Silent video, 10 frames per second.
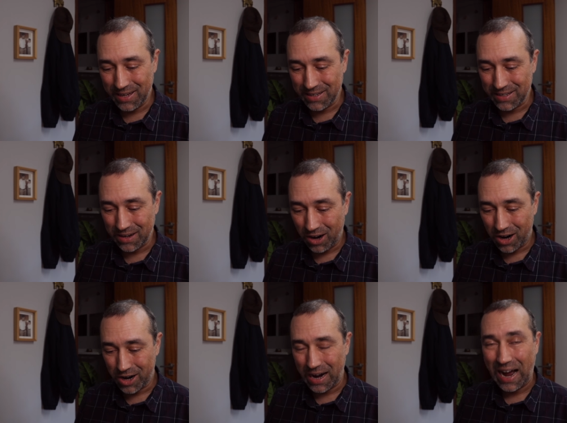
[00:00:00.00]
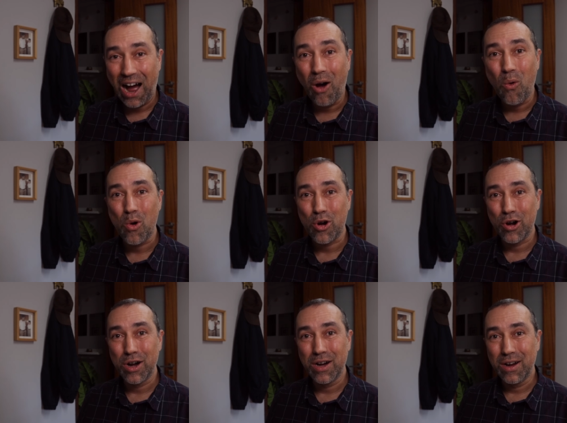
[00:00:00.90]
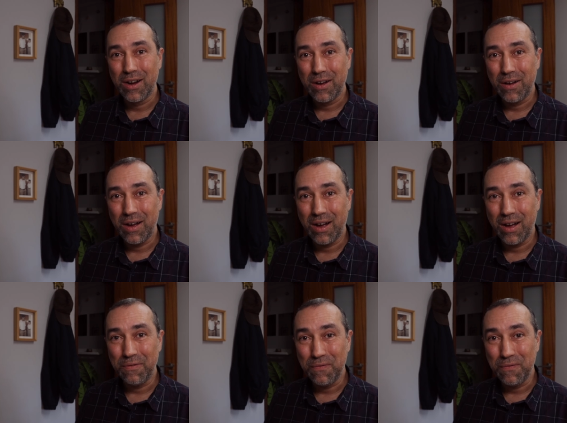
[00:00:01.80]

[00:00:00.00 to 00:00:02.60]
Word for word: these are our uh,